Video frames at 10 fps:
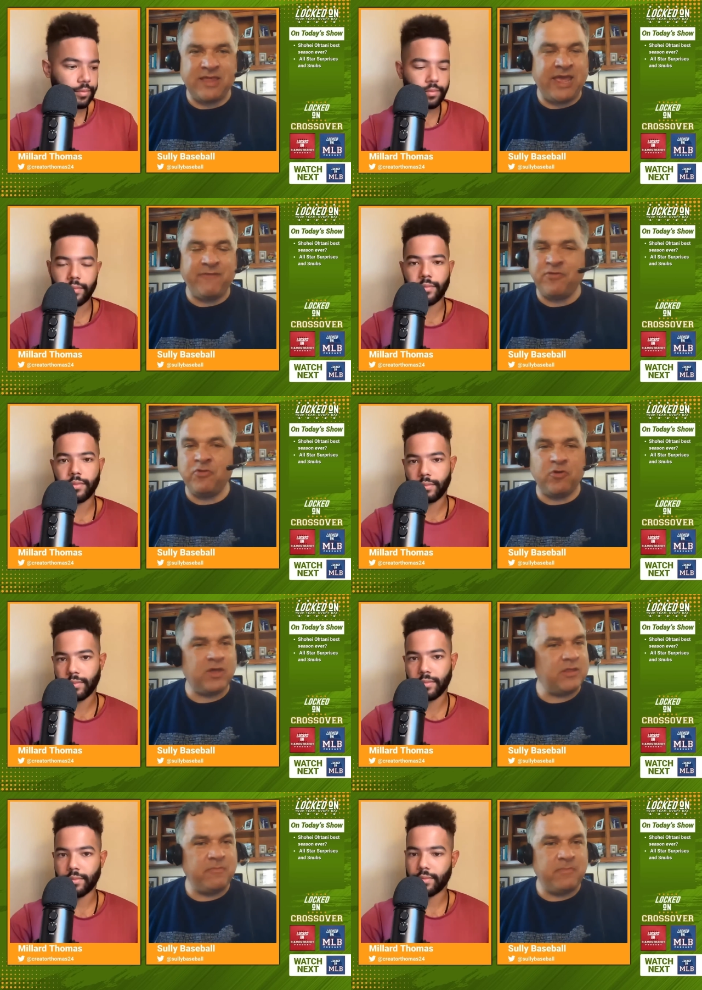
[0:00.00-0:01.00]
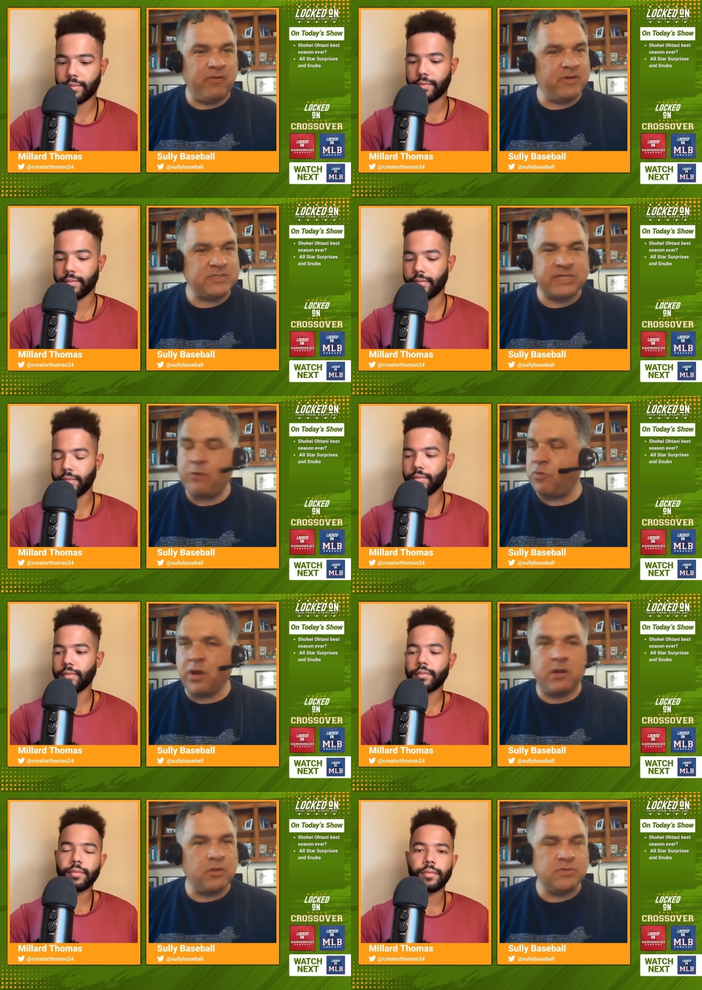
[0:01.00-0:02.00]
Speaker 1: they have to look in the mirror and say, "We're
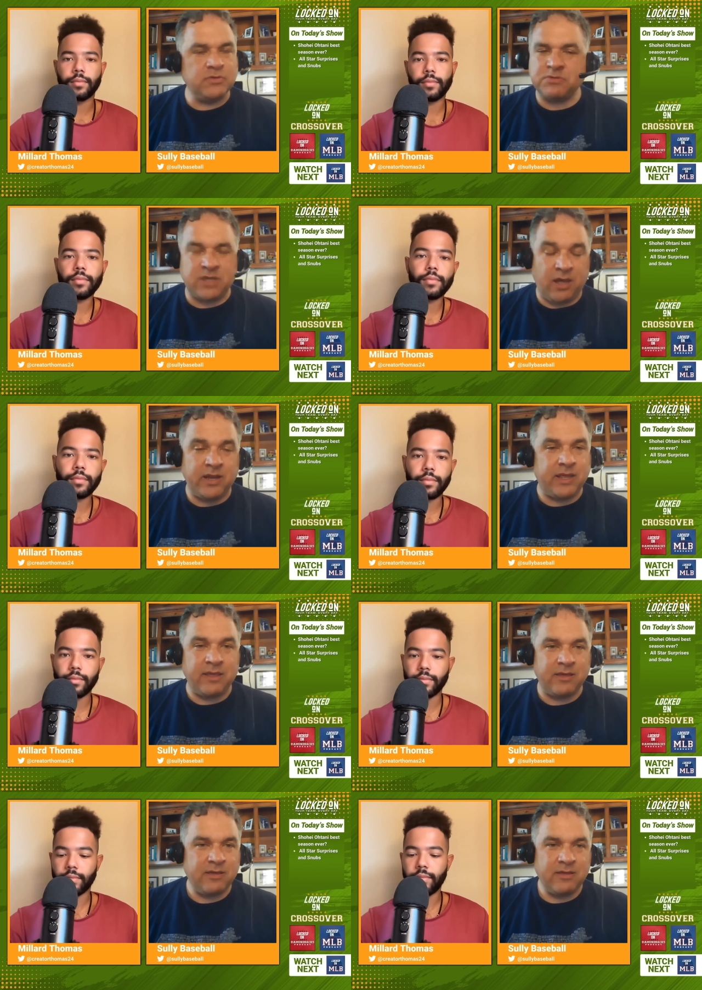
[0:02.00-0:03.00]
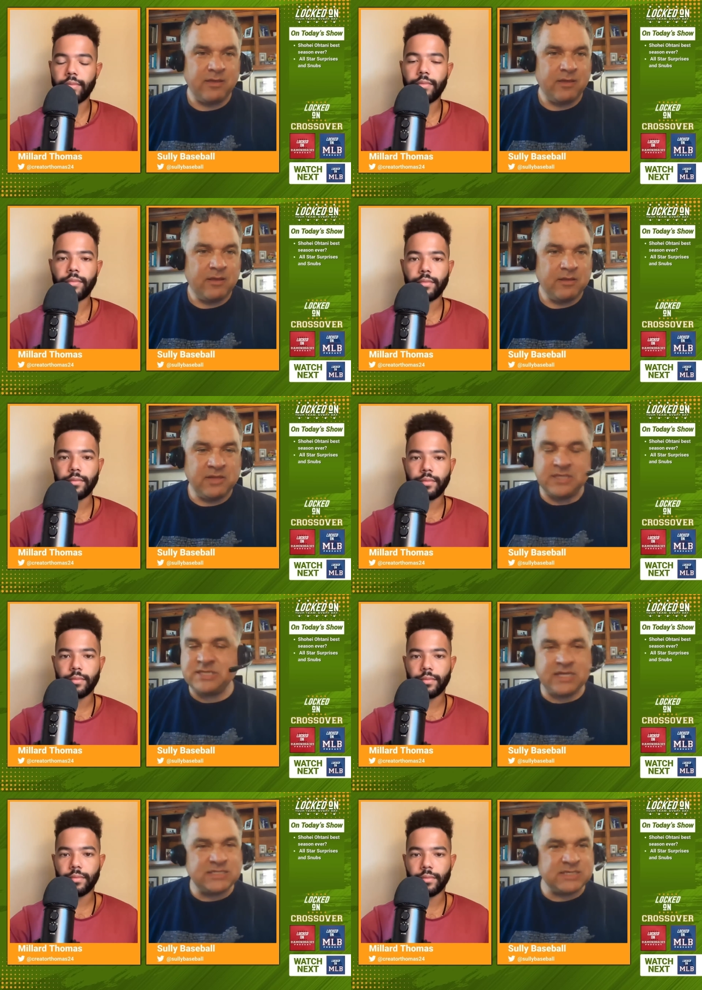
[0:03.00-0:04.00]
going to lose Ohtani. Let's
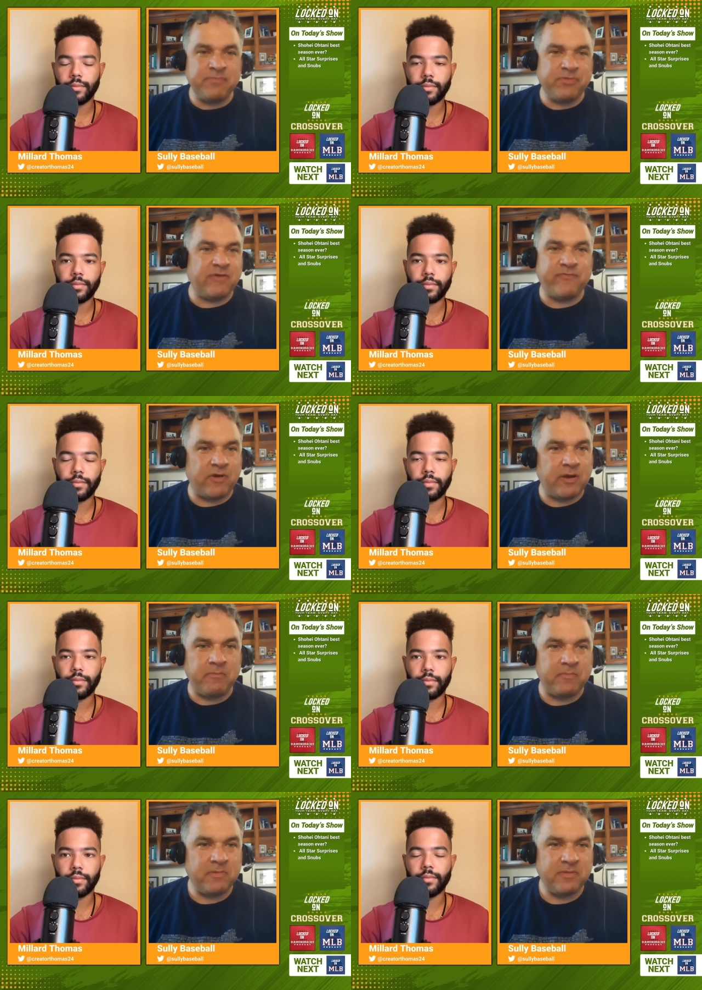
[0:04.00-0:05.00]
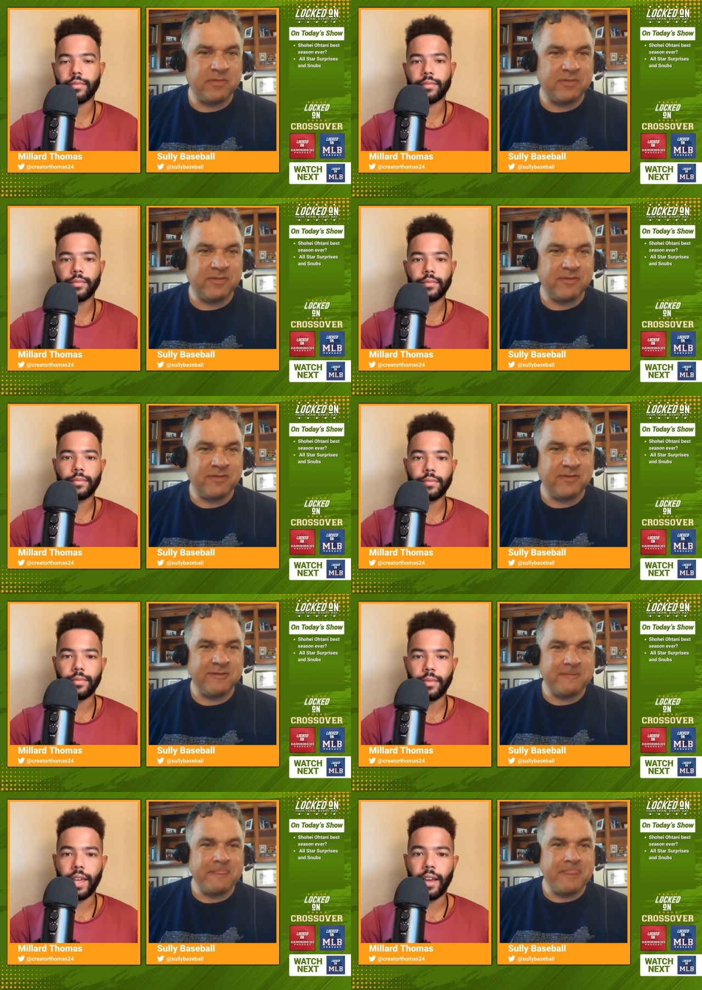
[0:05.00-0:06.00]
get something for him."
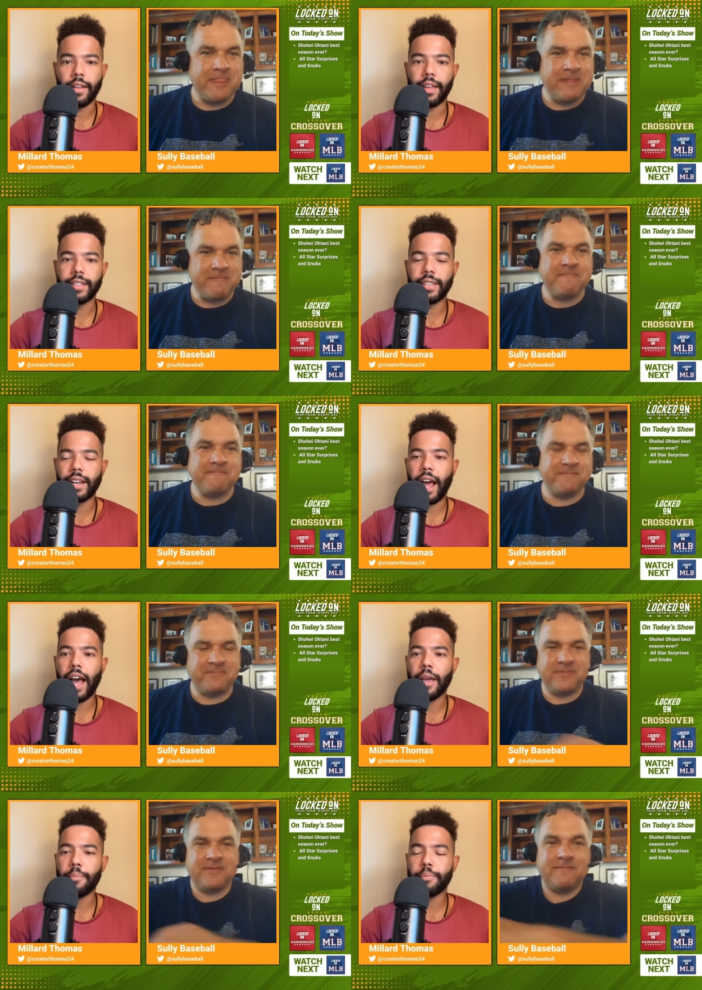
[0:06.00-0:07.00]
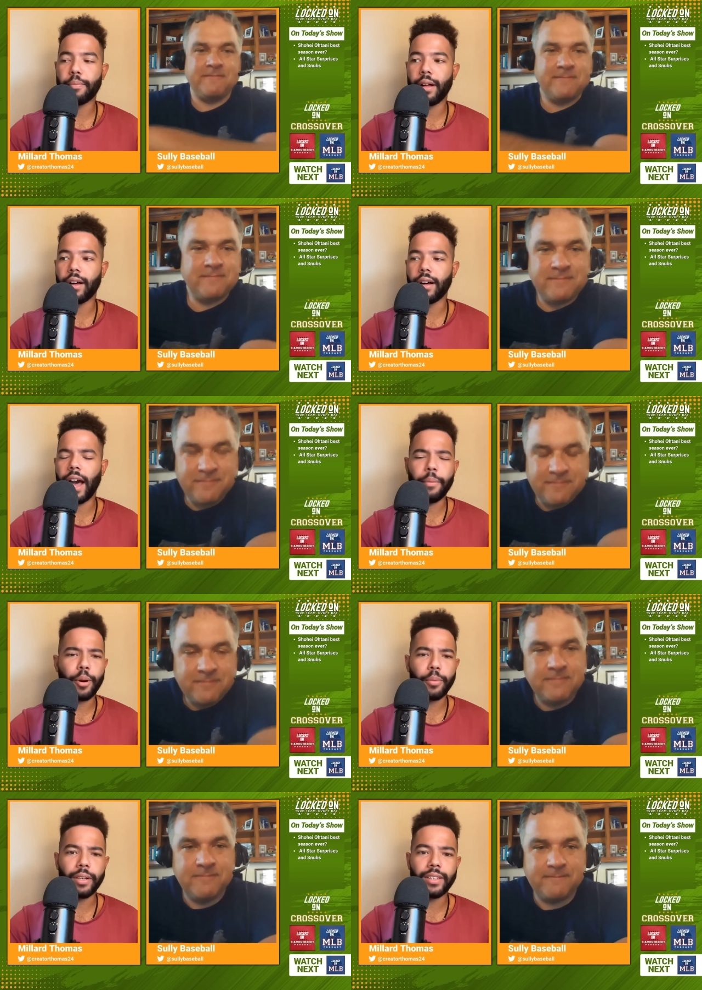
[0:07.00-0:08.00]
Speaker 2: Yeah, is it a high uh,
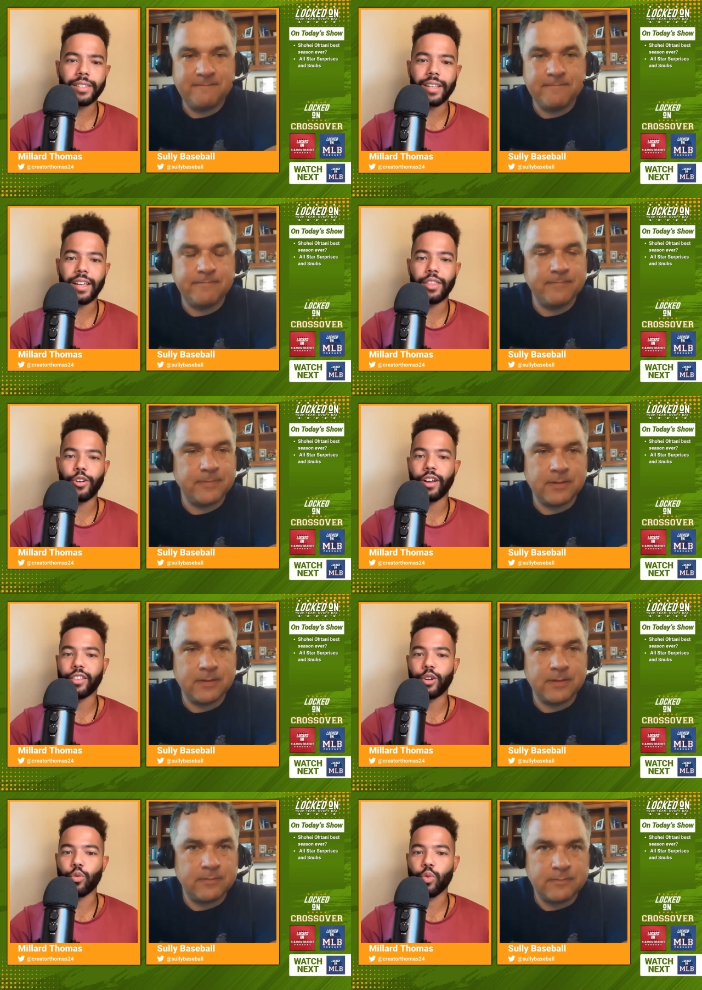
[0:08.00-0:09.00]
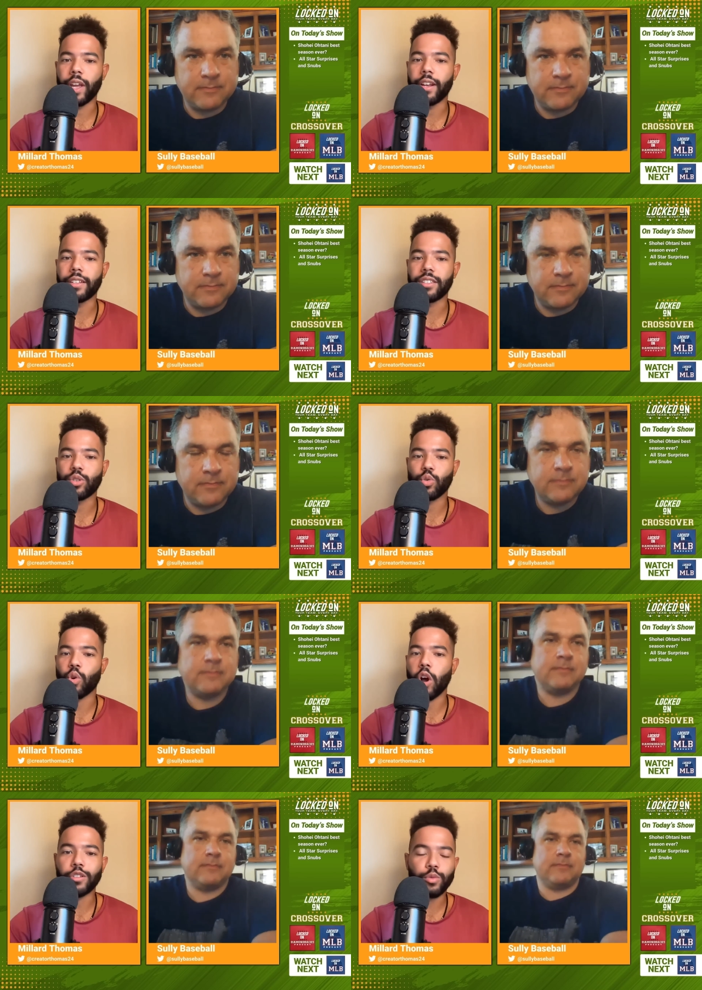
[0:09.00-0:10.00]
hyperbole to say they're at the greatest
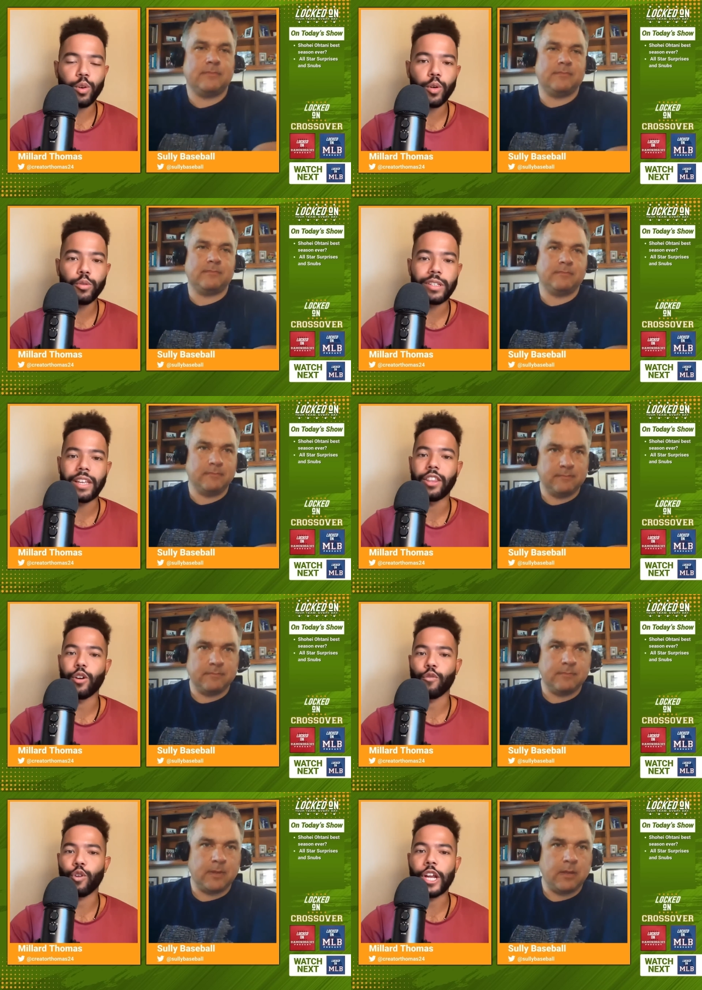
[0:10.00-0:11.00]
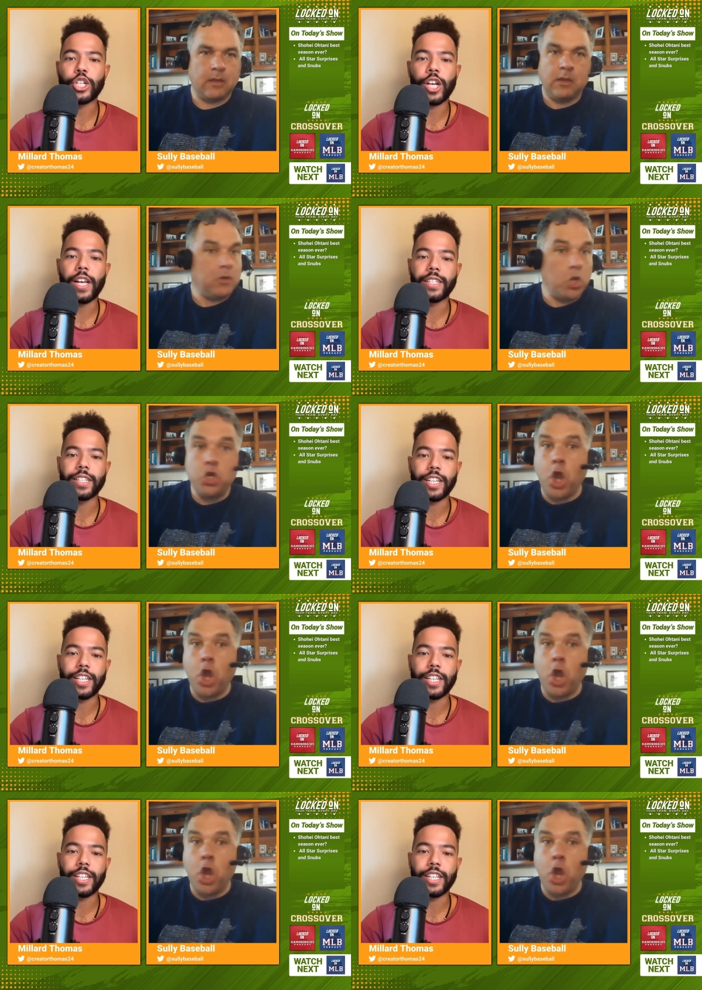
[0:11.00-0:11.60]
crossroads in their franchise's